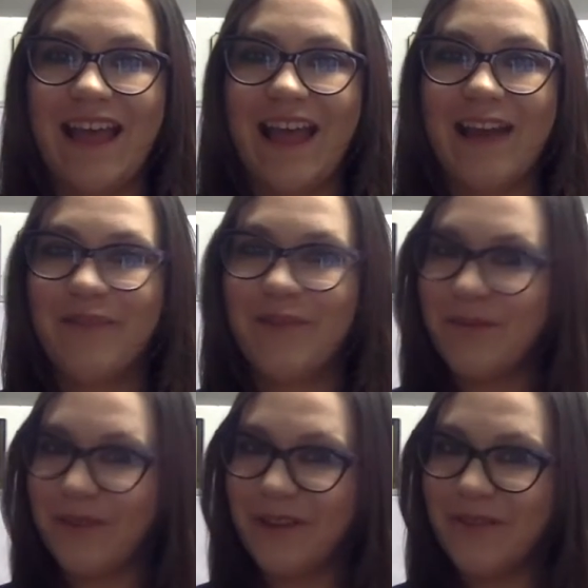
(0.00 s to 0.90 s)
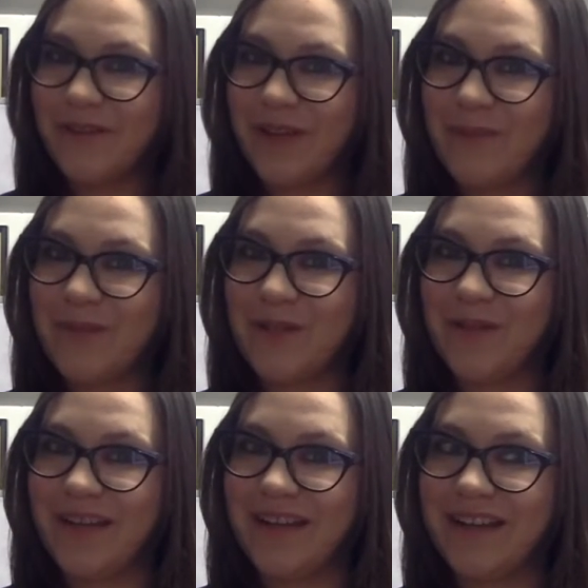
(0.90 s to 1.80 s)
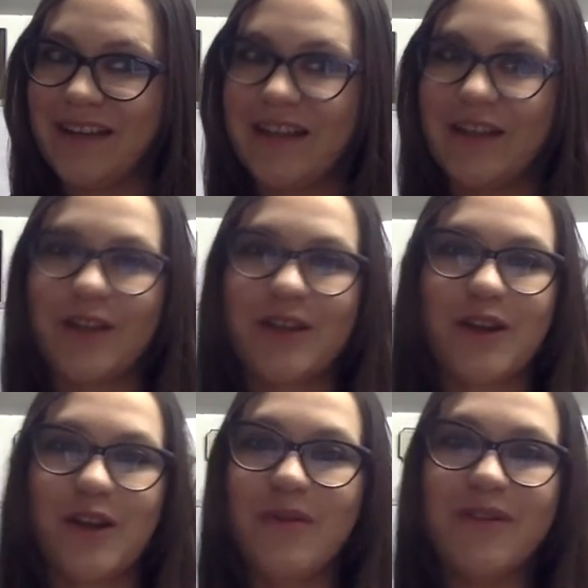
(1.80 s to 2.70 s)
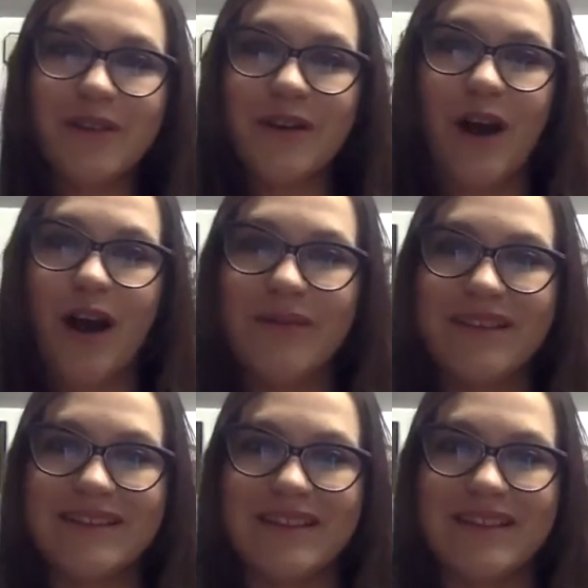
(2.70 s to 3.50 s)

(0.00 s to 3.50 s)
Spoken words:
And if you really feel up to it, go to the comment